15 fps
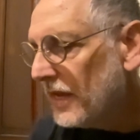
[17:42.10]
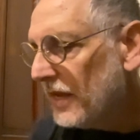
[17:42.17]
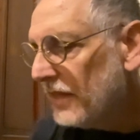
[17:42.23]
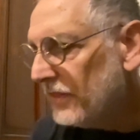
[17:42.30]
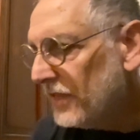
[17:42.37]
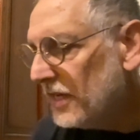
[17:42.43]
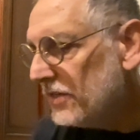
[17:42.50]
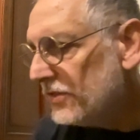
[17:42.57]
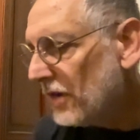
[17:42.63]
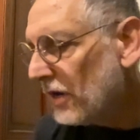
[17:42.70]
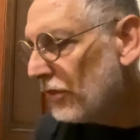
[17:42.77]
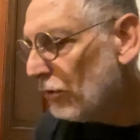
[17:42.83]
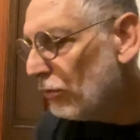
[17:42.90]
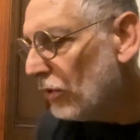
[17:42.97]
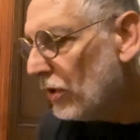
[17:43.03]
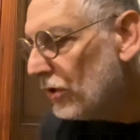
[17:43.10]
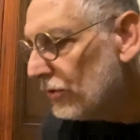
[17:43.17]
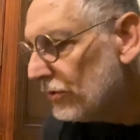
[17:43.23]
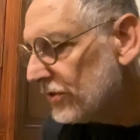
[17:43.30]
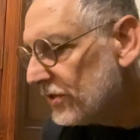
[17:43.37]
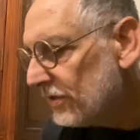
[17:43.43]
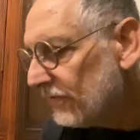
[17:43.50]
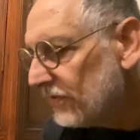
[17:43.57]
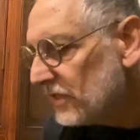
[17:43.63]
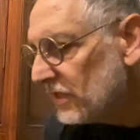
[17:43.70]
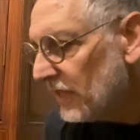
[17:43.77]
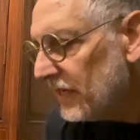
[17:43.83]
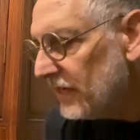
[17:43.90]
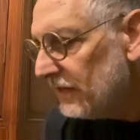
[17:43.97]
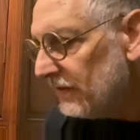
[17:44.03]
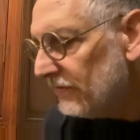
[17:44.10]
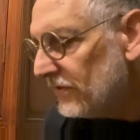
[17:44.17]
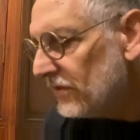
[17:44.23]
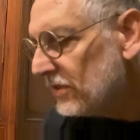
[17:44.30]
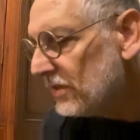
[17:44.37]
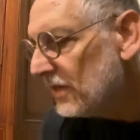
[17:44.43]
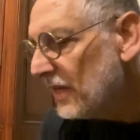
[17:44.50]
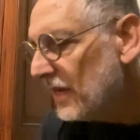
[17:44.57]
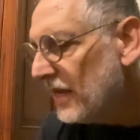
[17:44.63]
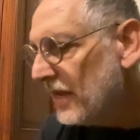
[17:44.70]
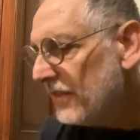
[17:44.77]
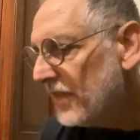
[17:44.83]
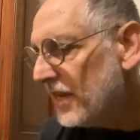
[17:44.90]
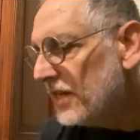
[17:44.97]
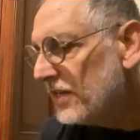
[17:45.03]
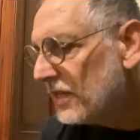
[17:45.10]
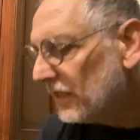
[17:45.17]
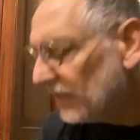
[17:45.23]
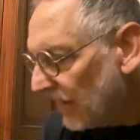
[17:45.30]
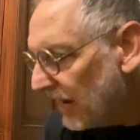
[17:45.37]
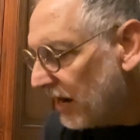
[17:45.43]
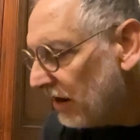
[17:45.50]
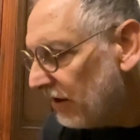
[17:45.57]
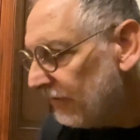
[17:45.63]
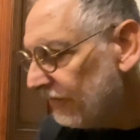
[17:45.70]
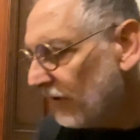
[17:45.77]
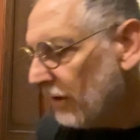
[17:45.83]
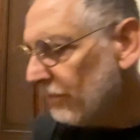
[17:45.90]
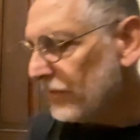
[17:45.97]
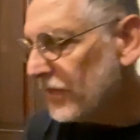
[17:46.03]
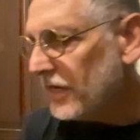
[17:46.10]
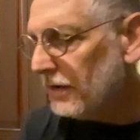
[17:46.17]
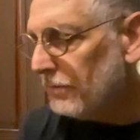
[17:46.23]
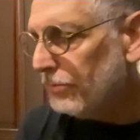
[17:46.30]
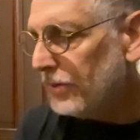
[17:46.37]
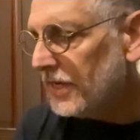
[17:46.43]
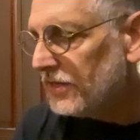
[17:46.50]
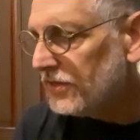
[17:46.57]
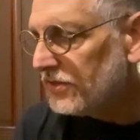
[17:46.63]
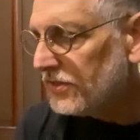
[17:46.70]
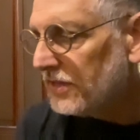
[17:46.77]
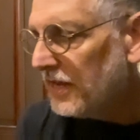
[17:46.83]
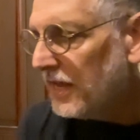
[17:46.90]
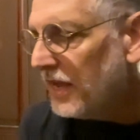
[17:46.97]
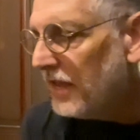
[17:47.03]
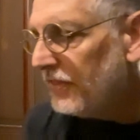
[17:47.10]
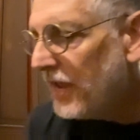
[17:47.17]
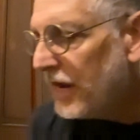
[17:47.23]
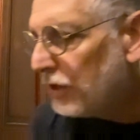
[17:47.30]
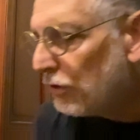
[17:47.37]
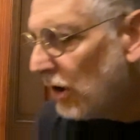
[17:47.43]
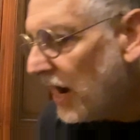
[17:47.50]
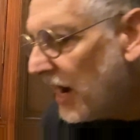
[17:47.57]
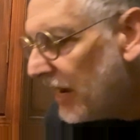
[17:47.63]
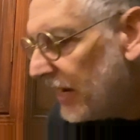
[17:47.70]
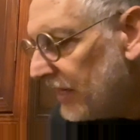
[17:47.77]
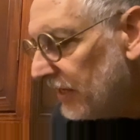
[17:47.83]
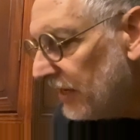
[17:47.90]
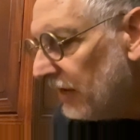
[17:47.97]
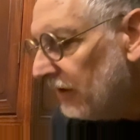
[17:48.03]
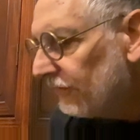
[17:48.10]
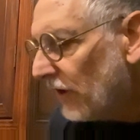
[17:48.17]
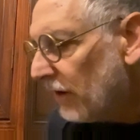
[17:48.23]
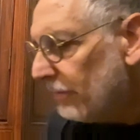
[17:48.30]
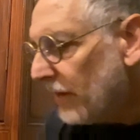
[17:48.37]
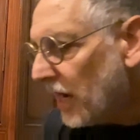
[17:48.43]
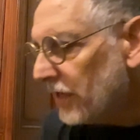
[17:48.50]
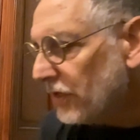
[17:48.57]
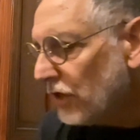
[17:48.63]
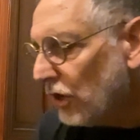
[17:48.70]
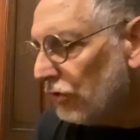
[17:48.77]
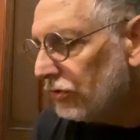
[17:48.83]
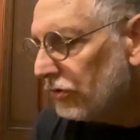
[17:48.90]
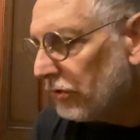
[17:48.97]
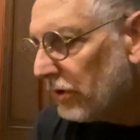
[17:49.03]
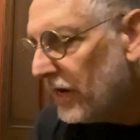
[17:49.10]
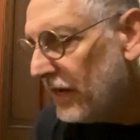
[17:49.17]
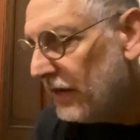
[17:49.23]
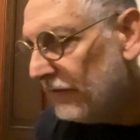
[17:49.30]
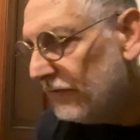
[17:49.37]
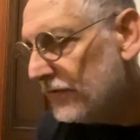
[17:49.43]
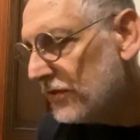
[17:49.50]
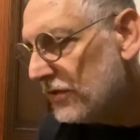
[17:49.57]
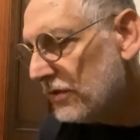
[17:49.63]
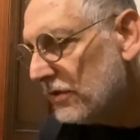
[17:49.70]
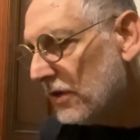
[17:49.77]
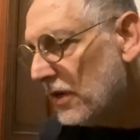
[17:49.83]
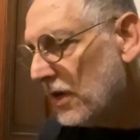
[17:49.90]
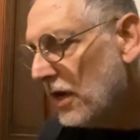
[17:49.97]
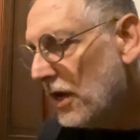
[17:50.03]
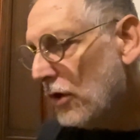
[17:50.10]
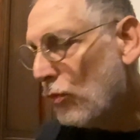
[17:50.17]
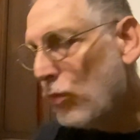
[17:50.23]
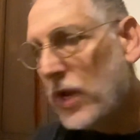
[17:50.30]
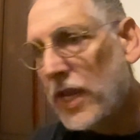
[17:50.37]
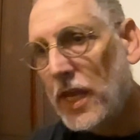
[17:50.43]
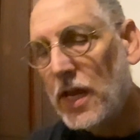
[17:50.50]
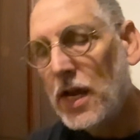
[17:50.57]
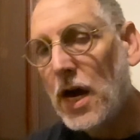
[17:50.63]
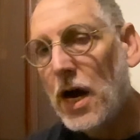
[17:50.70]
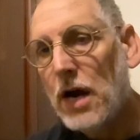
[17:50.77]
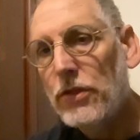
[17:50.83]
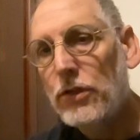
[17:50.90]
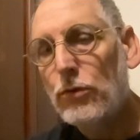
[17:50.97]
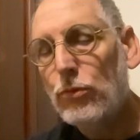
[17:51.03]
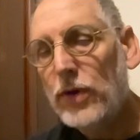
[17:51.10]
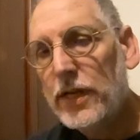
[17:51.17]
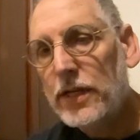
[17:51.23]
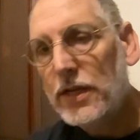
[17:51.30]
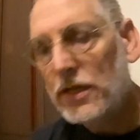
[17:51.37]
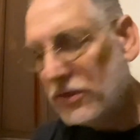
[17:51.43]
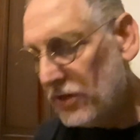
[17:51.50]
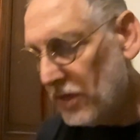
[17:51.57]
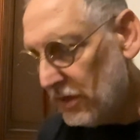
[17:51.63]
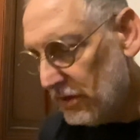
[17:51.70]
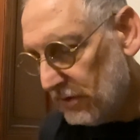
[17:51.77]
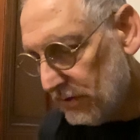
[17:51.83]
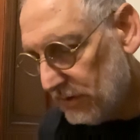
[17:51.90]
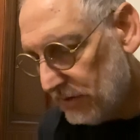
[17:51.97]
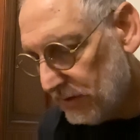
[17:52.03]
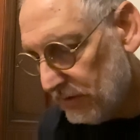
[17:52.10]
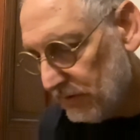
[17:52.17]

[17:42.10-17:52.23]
These are the woes of slaves. They glare from the abyss. They cry from unknown graves. We are the witnesses.